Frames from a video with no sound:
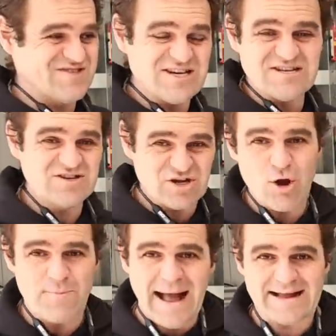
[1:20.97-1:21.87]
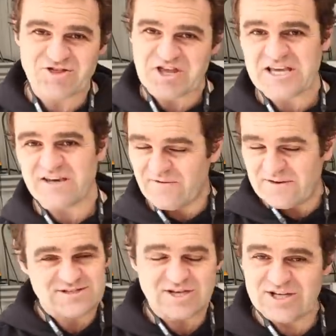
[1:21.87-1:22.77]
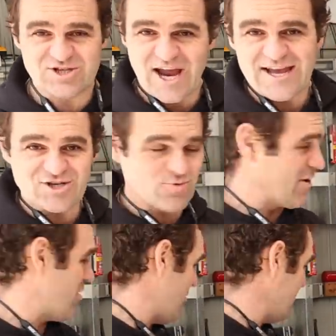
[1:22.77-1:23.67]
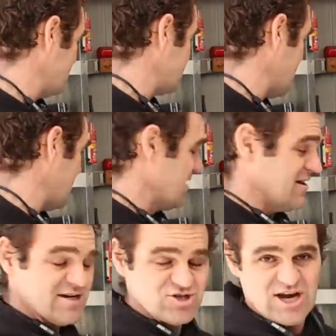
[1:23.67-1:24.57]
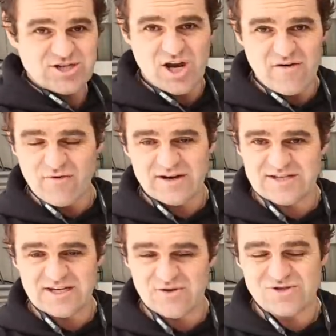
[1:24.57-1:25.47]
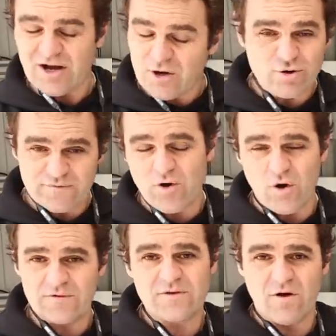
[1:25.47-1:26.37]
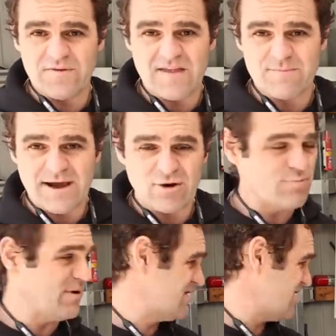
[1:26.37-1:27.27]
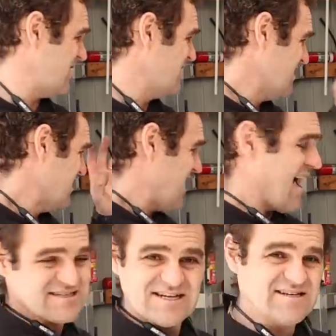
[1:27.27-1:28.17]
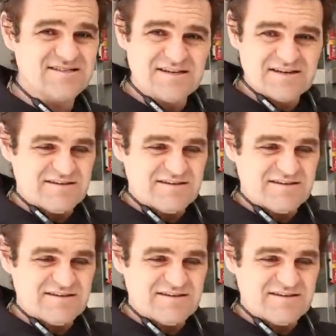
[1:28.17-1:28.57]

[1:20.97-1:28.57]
didn't go back and think of it to change it when I was changing over ECUs. I could have gone got the other pedal, but as it is,